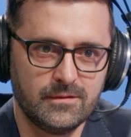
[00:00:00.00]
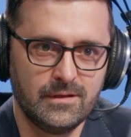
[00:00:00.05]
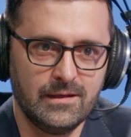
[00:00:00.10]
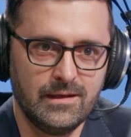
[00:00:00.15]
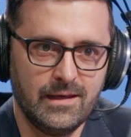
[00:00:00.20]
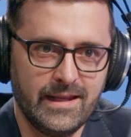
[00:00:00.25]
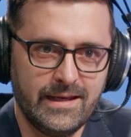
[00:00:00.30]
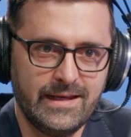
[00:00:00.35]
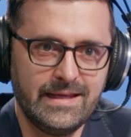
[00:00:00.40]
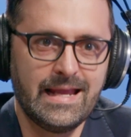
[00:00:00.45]

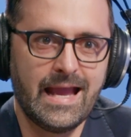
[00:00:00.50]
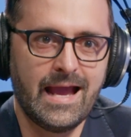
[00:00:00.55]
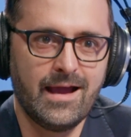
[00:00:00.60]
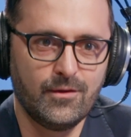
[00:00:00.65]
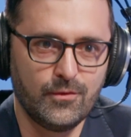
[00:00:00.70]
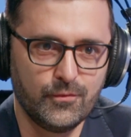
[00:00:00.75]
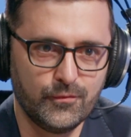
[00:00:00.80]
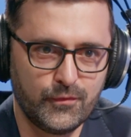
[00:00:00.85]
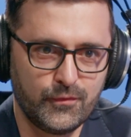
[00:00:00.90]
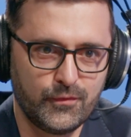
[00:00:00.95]
letting
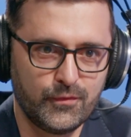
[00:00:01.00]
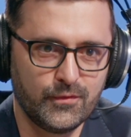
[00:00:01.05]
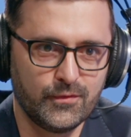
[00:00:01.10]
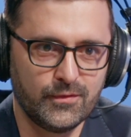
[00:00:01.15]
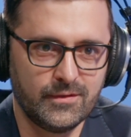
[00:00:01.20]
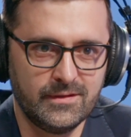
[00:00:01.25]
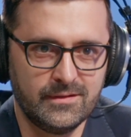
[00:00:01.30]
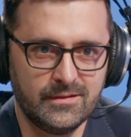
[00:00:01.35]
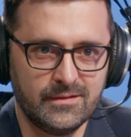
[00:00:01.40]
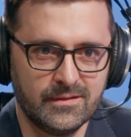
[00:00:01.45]
out
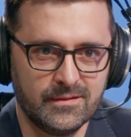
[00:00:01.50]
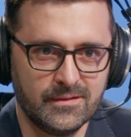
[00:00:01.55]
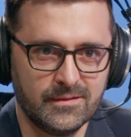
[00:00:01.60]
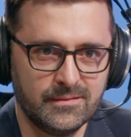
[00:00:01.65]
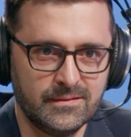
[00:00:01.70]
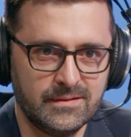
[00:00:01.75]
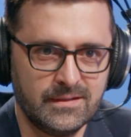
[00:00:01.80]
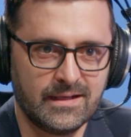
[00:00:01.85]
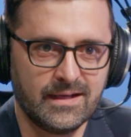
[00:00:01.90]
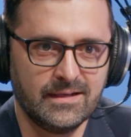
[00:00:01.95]

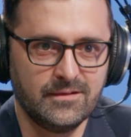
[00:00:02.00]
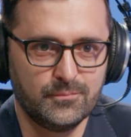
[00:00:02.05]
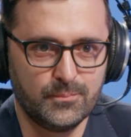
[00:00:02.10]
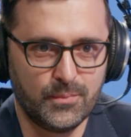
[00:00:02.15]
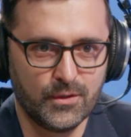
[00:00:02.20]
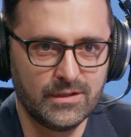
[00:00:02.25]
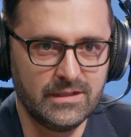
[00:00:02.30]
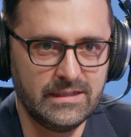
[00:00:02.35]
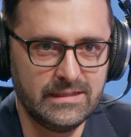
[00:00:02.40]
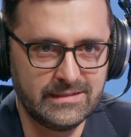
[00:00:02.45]
the kind of
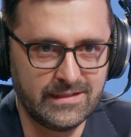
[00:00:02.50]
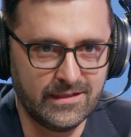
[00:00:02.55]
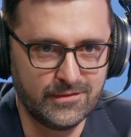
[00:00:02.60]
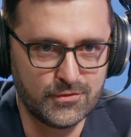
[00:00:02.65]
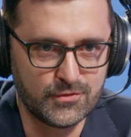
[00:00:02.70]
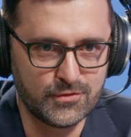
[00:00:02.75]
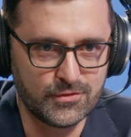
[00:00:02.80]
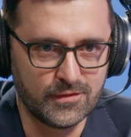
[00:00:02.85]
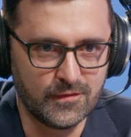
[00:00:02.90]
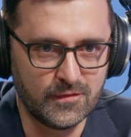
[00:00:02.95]
bodily
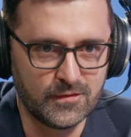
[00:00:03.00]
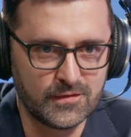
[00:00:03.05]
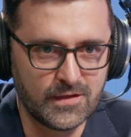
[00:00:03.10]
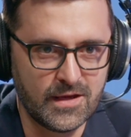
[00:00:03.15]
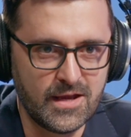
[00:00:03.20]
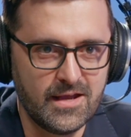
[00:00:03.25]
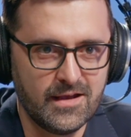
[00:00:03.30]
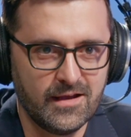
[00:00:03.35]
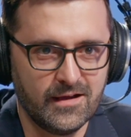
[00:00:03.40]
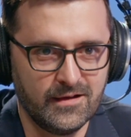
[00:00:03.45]
tensions
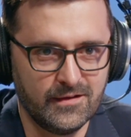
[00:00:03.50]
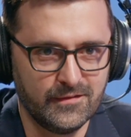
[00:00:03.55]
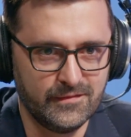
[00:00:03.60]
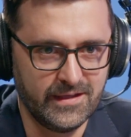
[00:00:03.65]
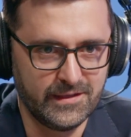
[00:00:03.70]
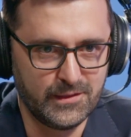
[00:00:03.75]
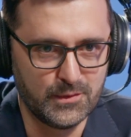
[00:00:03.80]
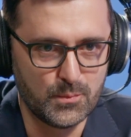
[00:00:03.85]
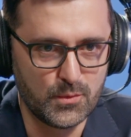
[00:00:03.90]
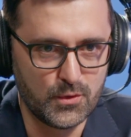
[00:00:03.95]

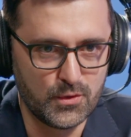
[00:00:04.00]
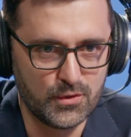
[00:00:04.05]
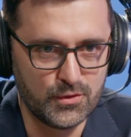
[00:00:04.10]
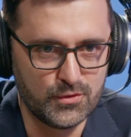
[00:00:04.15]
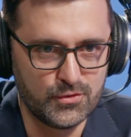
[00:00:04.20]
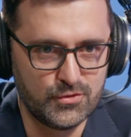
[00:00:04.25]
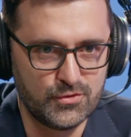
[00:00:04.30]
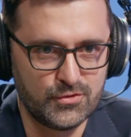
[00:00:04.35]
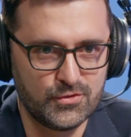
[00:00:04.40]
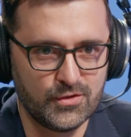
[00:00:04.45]
that
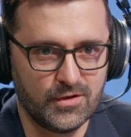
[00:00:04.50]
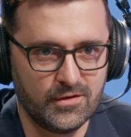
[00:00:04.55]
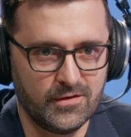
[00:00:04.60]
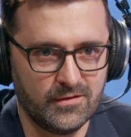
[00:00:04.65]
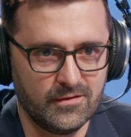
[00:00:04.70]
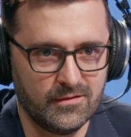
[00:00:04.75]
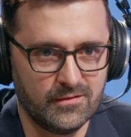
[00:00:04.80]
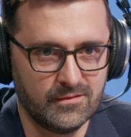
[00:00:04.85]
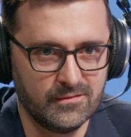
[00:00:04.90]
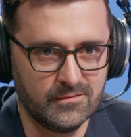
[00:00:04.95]
emerge
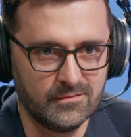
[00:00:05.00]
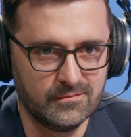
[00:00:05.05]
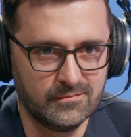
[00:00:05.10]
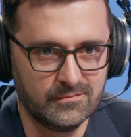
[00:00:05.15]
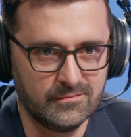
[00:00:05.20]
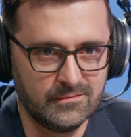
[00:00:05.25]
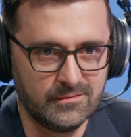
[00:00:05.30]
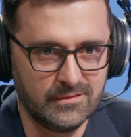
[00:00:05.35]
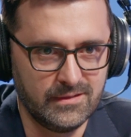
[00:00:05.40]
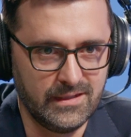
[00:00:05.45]

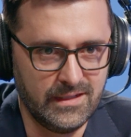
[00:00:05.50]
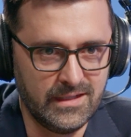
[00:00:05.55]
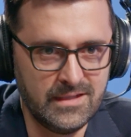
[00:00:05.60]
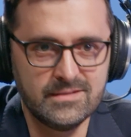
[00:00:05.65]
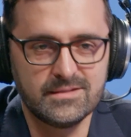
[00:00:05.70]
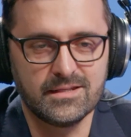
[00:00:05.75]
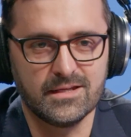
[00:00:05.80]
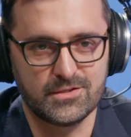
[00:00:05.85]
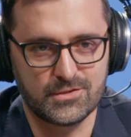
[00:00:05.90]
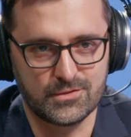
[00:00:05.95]

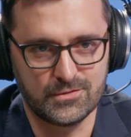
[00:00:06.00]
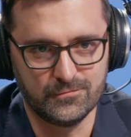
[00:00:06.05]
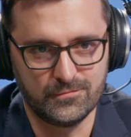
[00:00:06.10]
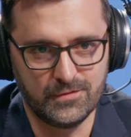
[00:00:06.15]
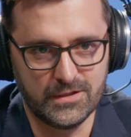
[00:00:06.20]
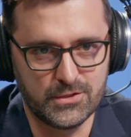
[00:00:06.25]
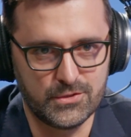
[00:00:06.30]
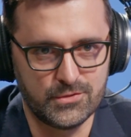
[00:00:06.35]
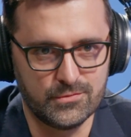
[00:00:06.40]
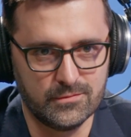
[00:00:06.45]
in such
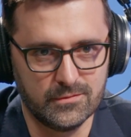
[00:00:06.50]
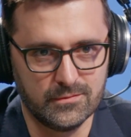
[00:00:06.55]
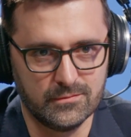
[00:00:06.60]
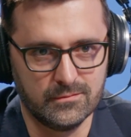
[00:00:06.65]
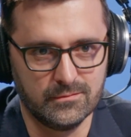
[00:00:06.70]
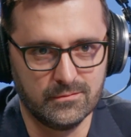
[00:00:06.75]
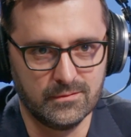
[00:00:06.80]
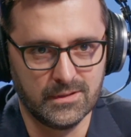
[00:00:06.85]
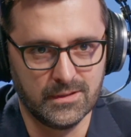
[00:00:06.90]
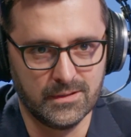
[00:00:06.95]

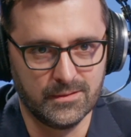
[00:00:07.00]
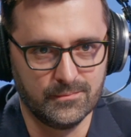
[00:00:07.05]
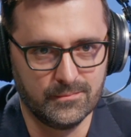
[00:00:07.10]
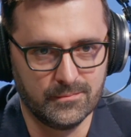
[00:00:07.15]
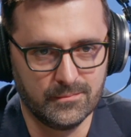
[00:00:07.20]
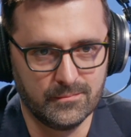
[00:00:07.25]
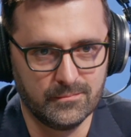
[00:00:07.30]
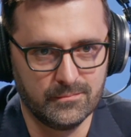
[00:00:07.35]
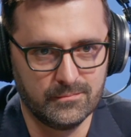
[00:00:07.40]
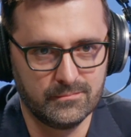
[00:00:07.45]
conflictual
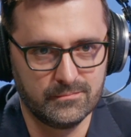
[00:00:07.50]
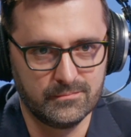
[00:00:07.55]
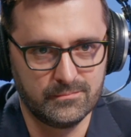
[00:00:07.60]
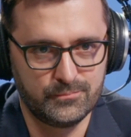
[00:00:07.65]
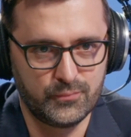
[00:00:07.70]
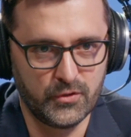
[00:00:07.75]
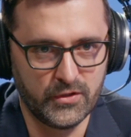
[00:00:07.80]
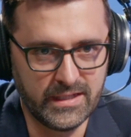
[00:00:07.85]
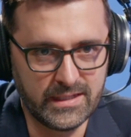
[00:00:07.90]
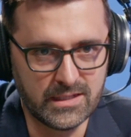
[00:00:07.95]

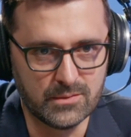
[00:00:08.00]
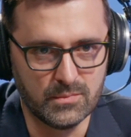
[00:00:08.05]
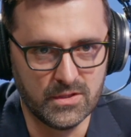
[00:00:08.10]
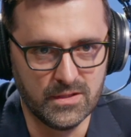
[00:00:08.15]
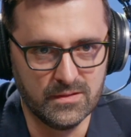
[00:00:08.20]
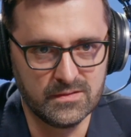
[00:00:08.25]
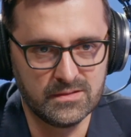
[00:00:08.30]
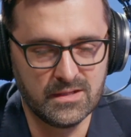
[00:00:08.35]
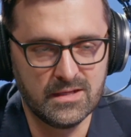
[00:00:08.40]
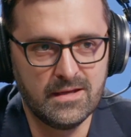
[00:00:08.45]

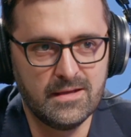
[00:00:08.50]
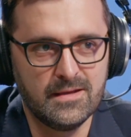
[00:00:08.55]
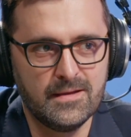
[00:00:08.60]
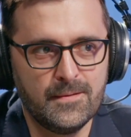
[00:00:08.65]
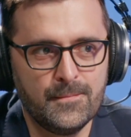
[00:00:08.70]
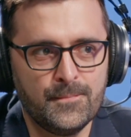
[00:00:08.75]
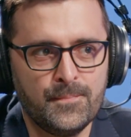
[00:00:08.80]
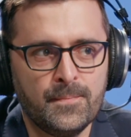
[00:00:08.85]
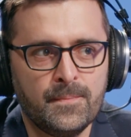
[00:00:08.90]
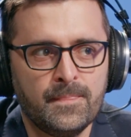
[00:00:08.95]
predicaments.
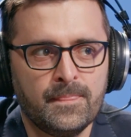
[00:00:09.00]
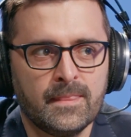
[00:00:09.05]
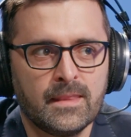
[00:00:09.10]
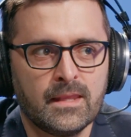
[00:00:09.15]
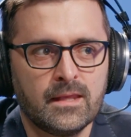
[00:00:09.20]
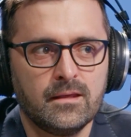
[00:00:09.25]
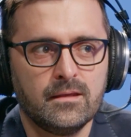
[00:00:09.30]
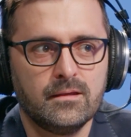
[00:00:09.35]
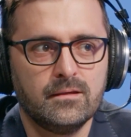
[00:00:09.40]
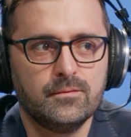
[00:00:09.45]

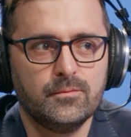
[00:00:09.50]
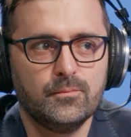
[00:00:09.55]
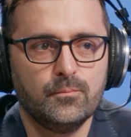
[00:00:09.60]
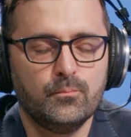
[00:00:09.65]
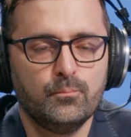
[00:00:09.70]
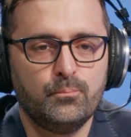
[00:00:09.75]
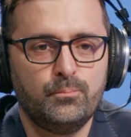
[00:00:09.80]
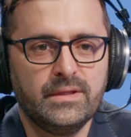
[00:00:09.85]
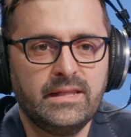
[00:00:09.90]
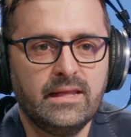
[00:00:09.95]

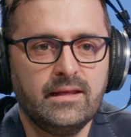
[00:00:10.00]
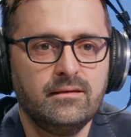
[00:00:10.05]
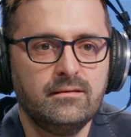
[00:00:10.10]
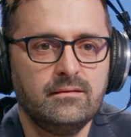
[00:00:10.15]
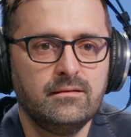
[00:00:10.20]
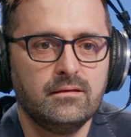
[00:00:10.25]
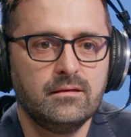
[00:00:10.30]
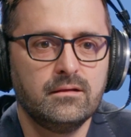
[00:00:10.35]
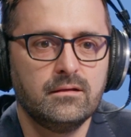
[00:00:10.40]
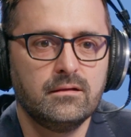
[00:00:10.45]
But
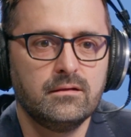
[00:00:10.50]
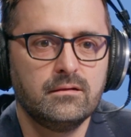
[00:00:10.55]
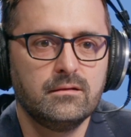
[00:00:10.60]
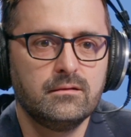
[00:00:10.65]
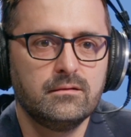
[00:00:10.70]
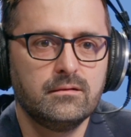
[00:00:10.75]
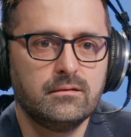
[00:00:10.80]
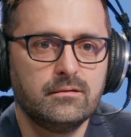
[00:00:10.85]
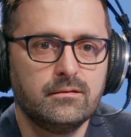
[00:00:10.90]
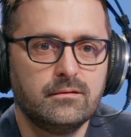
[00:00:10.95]
then
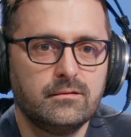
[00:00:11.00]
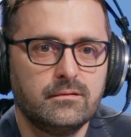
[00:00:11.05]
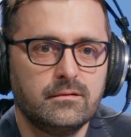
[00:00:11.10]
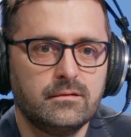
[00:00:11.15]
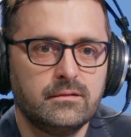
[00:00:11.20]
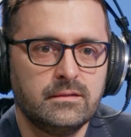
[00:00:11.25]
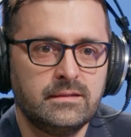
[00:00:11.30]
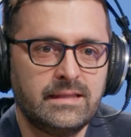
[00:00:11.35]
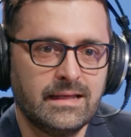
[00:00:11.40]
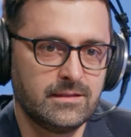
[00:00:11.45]

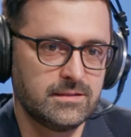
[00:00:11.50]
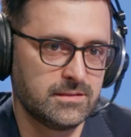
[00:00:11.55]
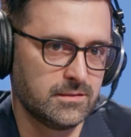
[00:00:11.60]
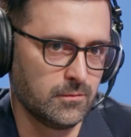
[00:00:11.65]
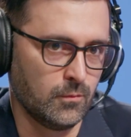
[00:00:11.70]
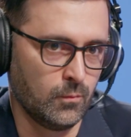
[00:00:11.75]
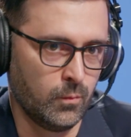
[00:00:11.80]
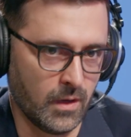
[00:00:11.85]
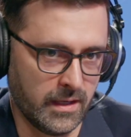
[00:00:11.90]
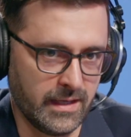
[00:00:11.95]
that's
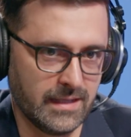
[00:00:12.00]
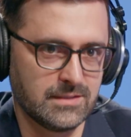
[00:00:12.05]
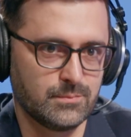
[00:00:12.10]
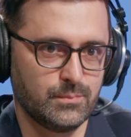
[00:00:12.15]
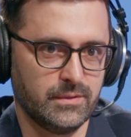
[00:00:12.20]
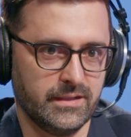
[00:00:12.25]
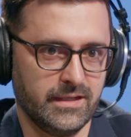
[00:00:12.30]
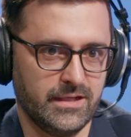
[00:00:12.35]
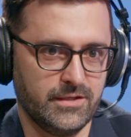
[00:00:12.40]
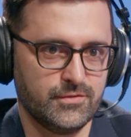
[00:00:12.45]
one
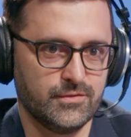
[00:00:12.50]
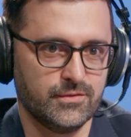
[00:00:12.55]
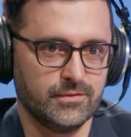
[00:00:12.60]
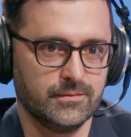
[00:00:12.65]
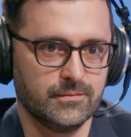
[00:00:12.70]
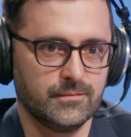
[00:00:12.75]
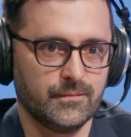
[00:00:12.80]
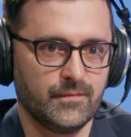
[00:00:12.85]
explanation.